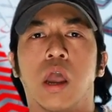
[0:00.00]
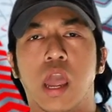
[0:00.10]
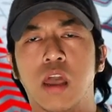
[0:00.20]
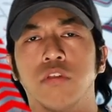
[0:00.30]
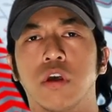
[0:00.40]

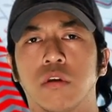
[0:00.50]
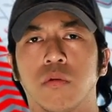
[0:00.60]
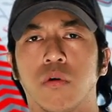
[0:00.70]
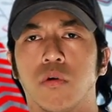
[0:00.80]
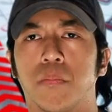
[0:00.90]

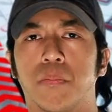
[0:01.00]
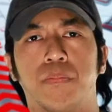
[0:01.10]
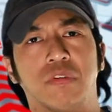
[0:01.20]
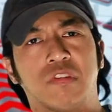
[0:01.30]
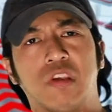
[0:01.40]
alien
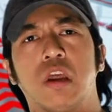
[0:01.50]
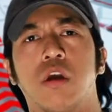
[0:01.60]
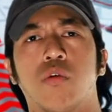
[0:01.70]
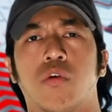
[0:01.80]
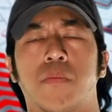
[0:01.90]

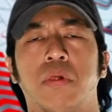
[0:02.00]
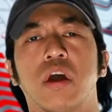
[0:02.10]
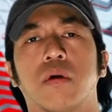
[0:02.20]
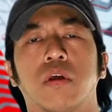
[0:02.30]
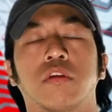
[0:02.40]
city or
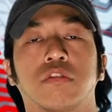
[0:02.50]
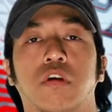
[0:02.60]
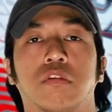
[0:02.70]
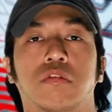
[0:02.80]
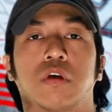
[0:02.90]
planet, in a
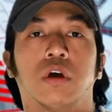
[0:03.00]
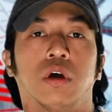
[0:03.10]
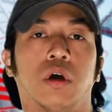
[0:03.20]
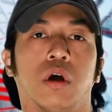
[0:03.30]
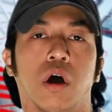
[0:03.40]
sense,
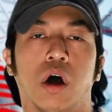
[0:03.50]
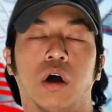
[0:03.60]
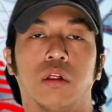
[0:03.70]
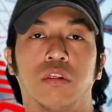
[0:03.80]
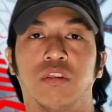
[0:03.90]

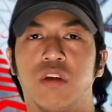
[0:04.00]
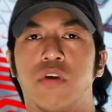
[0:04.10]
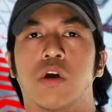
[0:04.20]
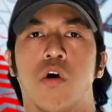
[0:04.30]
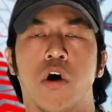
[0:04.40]

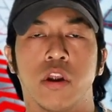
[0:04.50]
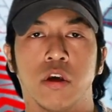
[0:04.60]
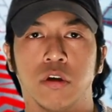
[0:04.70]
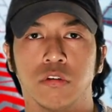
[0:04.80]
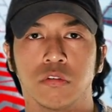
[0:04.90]
living on
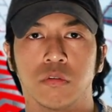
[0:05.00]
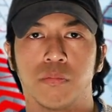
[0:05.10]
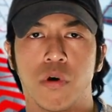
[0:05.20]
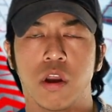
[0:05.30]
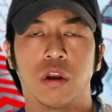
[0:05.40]
his
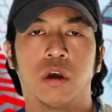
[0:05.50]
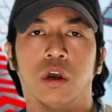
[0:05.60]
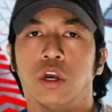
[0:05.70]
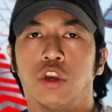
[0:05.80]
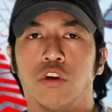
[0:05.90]
brain.
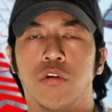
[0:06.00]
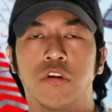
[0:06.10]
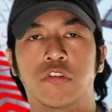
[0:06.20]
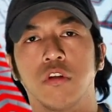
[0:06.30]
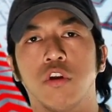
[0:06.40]
You don't
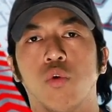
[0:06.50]
necessarily know